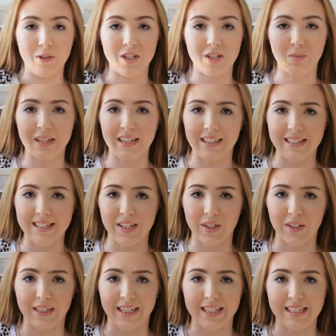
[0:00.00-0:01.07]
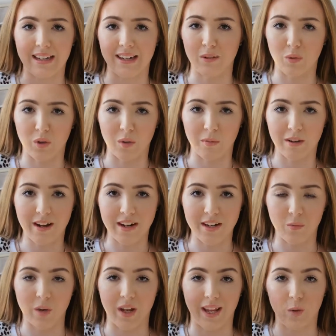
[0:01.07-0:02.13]
which is weird considering it's like autumn now and I
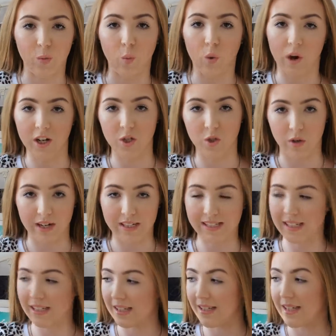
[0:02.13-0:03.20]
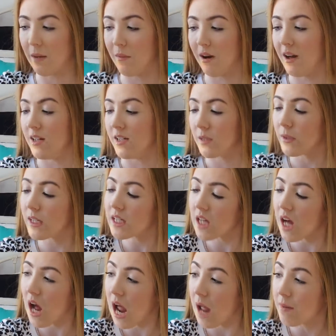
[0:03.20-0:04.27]
did wear like one dress in summer and
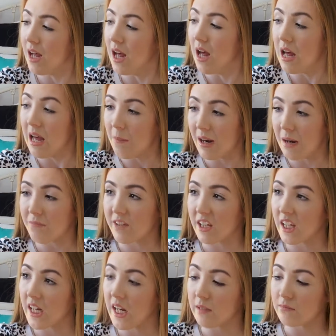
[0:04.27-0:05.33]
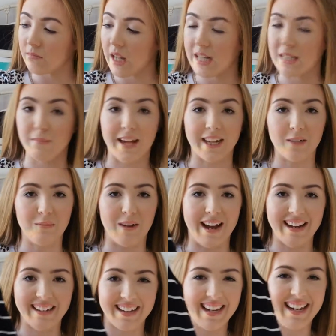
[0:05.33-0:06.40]
springtime, but I'm feeling it and it's black and white